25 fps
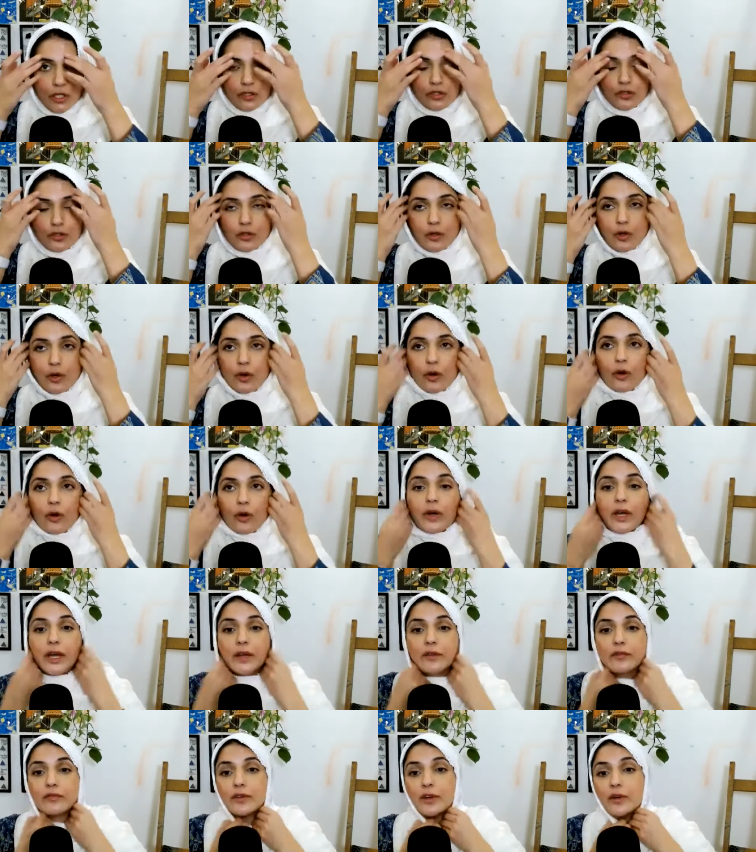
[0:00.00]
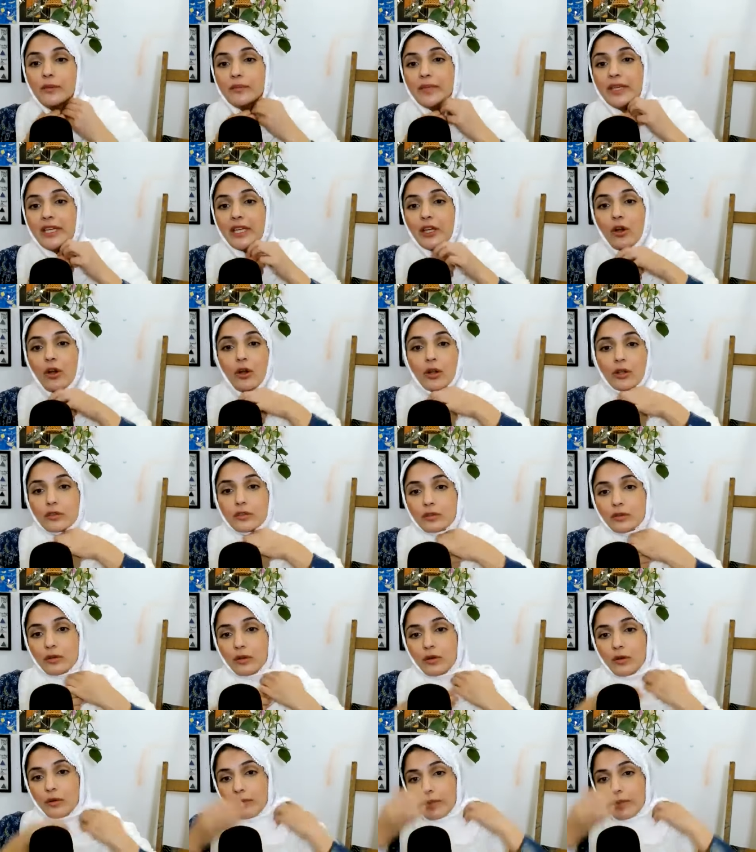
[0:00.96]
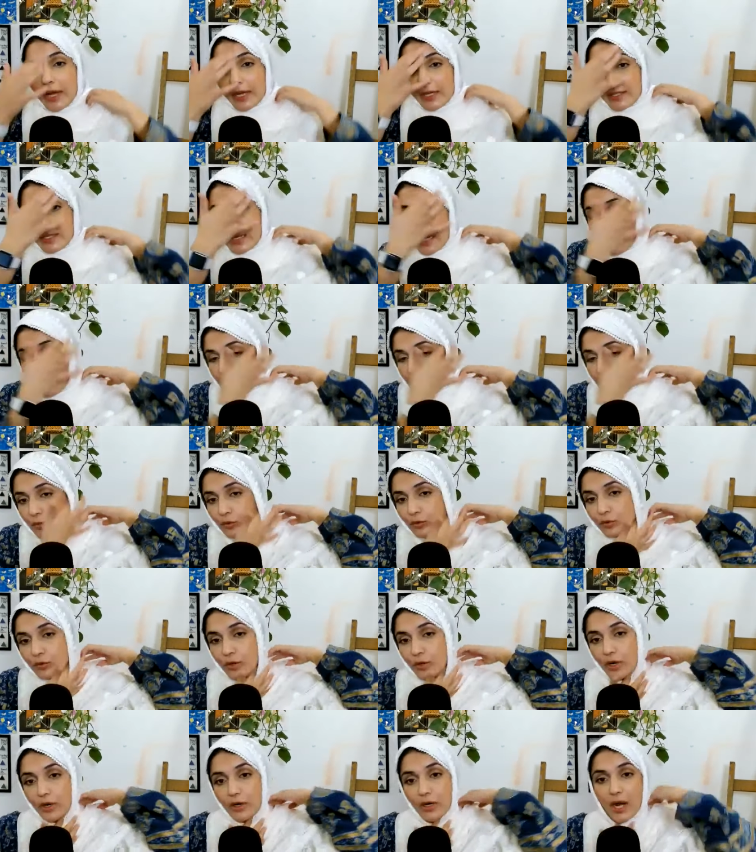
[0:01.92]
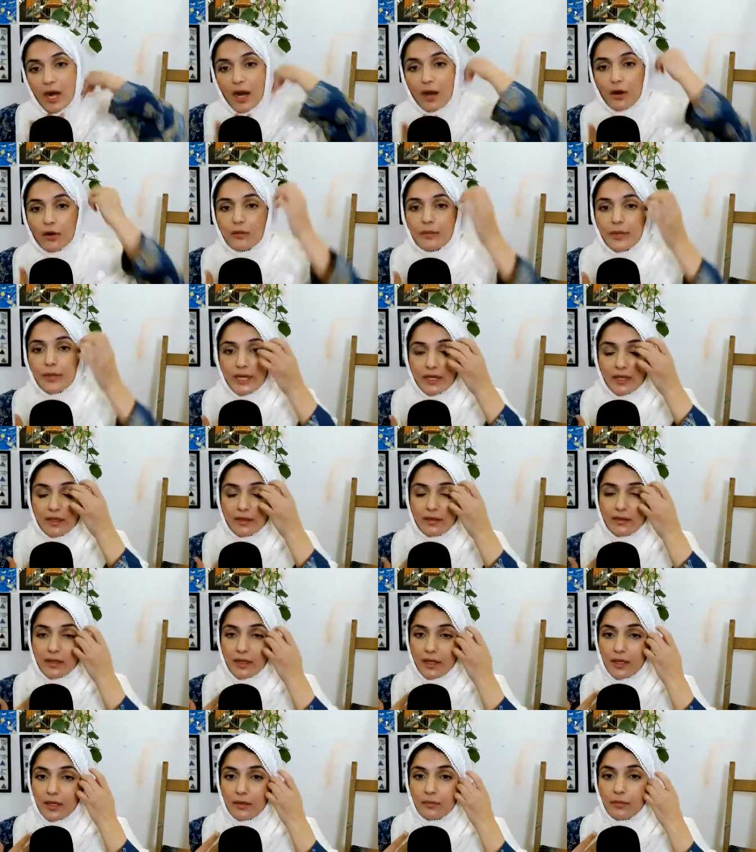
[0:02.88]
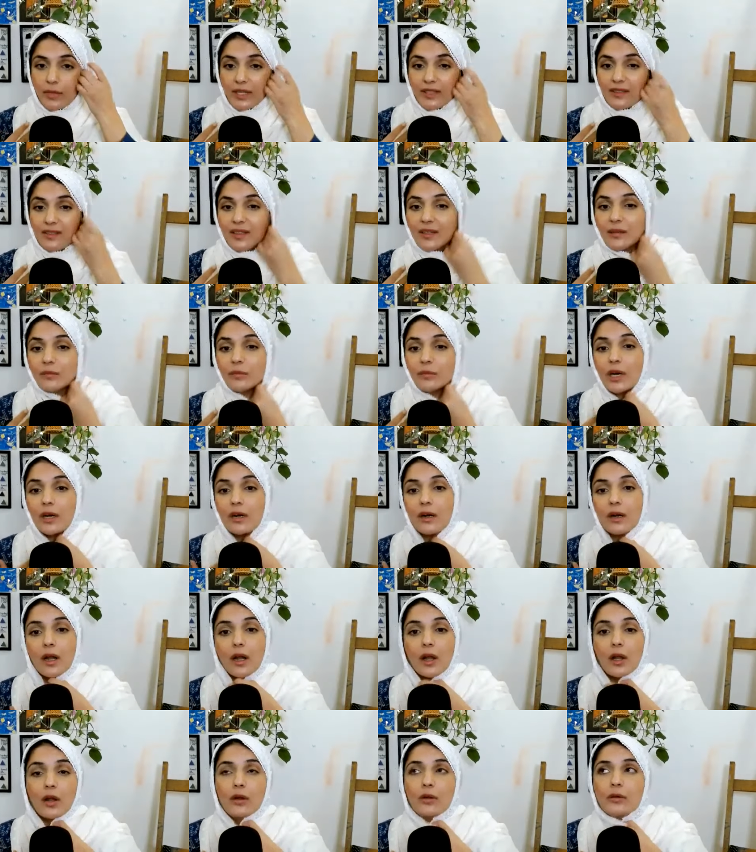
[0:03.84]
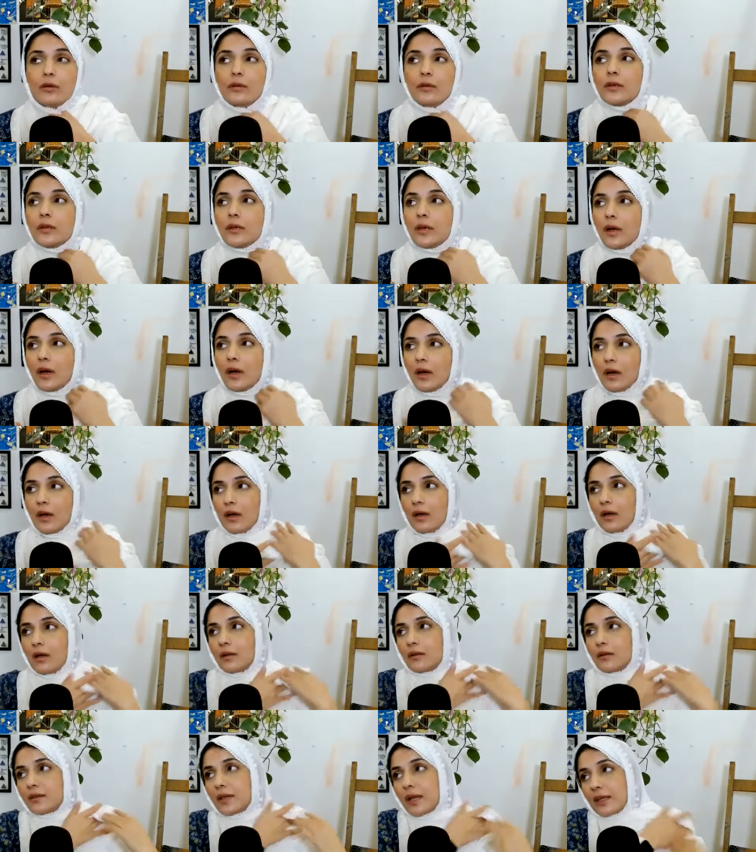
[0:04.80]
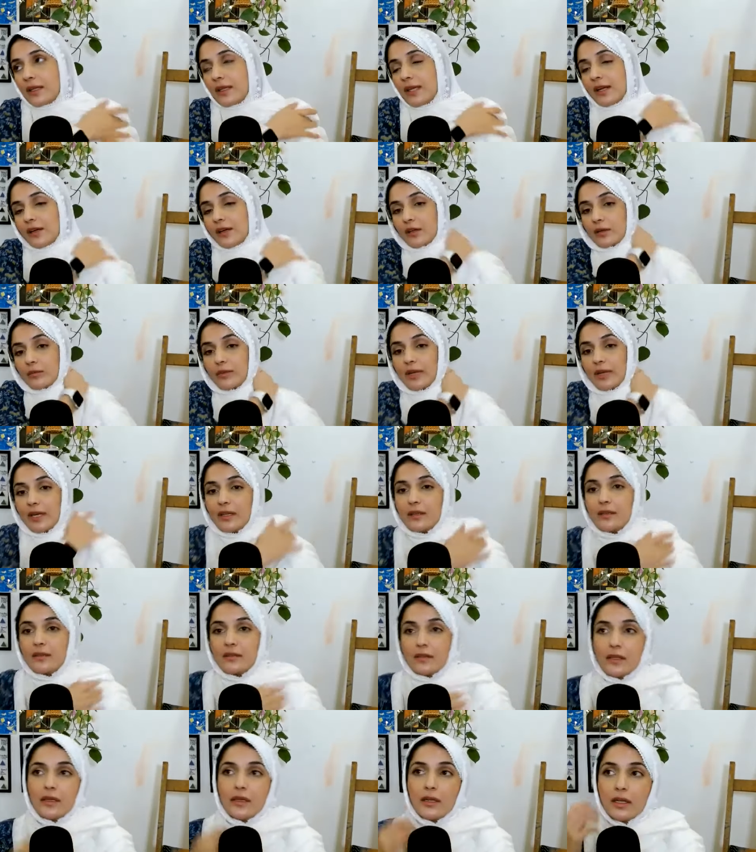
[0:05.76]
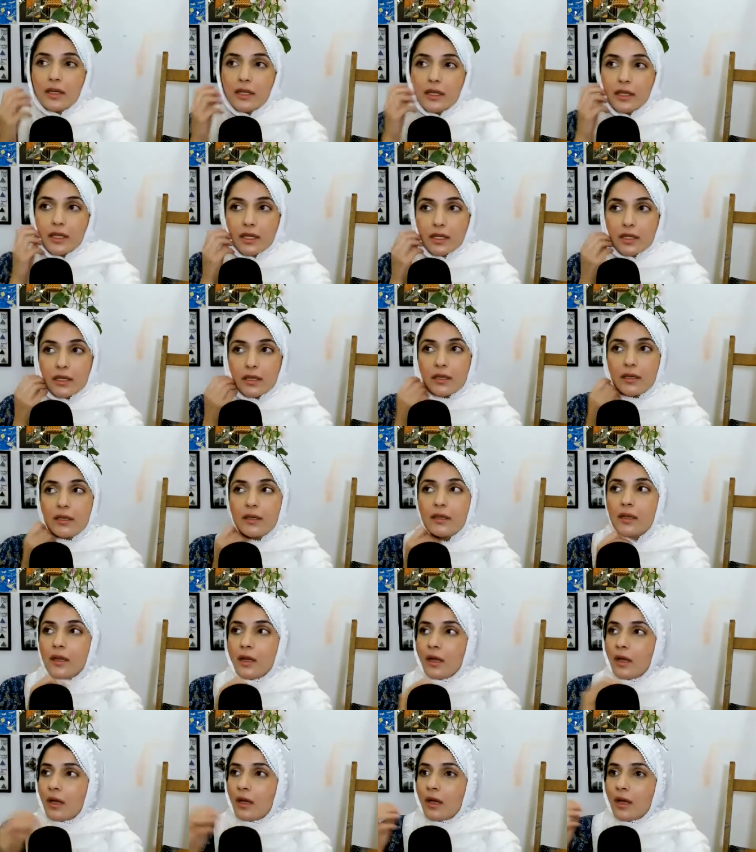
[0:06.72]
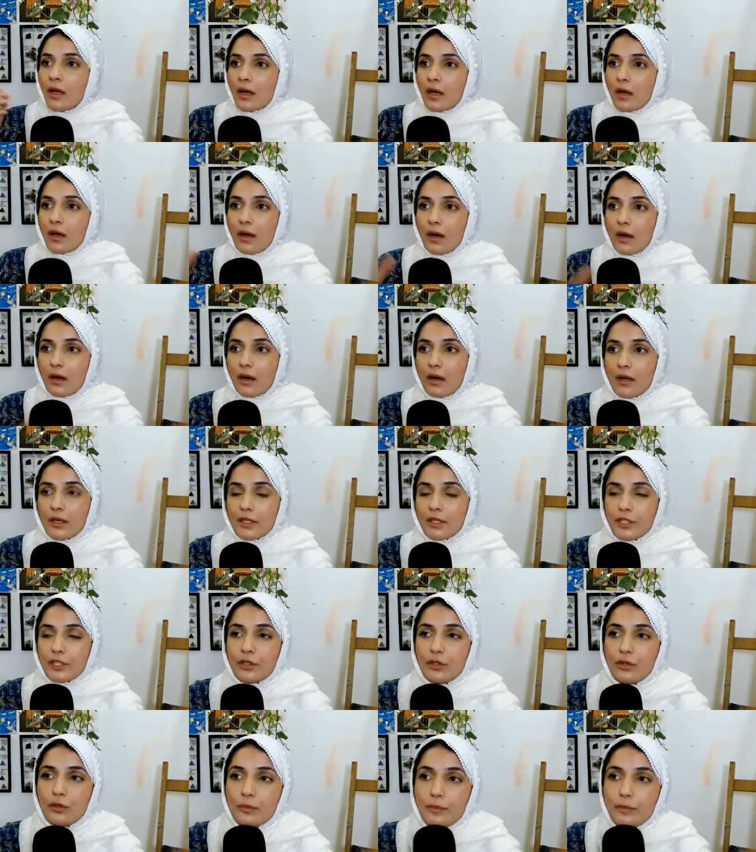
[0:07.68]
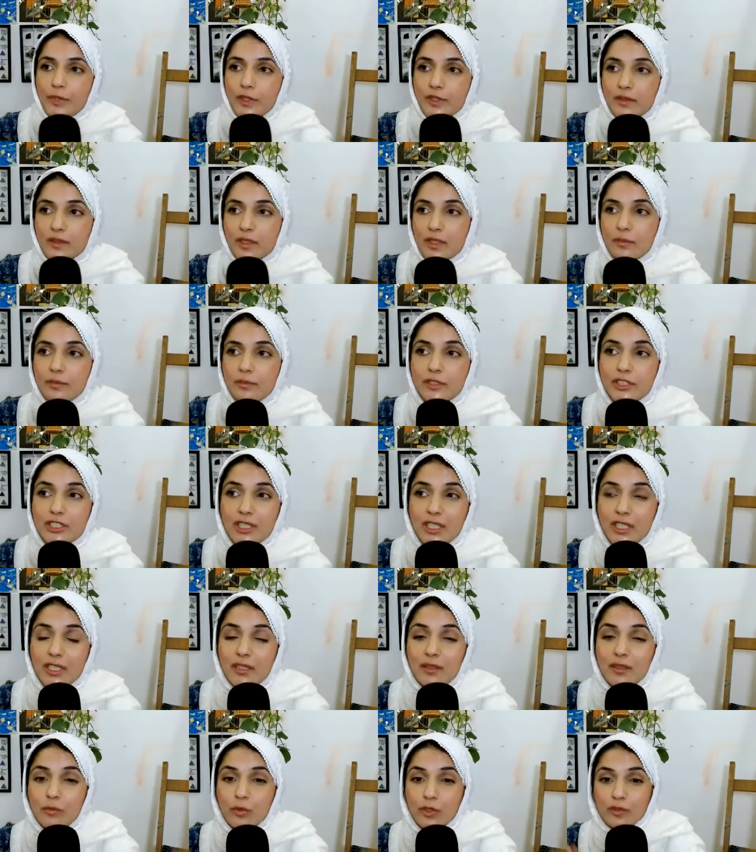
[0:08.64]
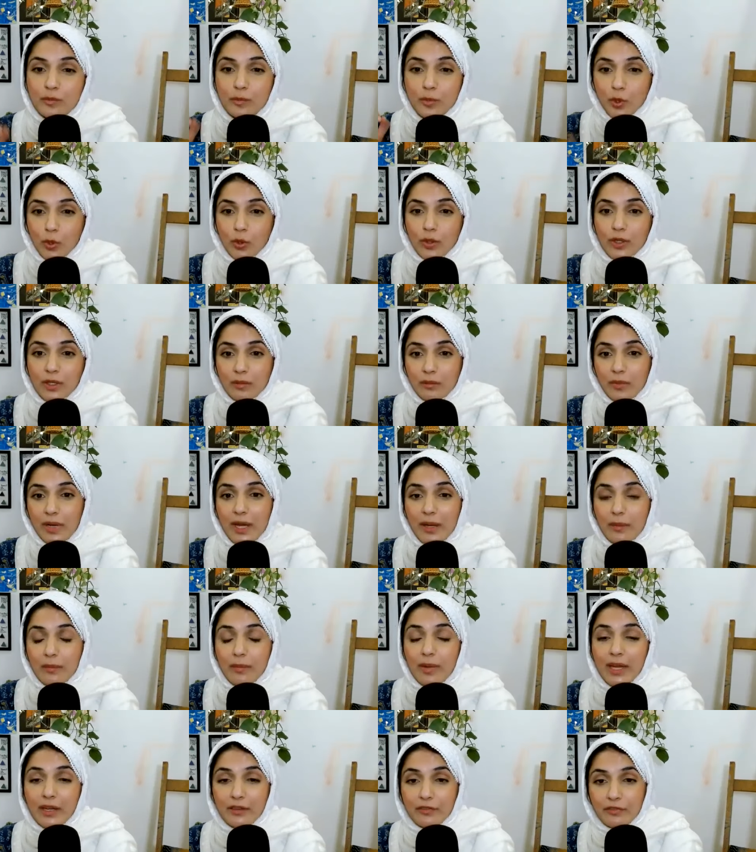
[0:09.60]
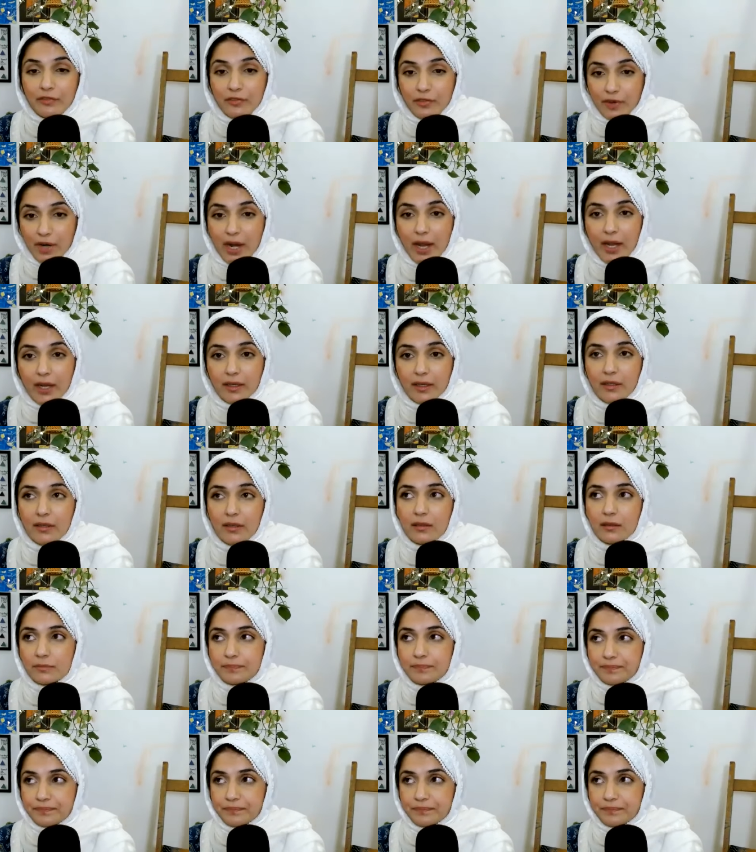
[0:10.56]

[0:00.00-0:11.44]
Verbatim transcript: So for me also, my taboo around medicine, my stigma around uh, psychiatric medicine, clinical, uh, you know, prescription was broken by my friend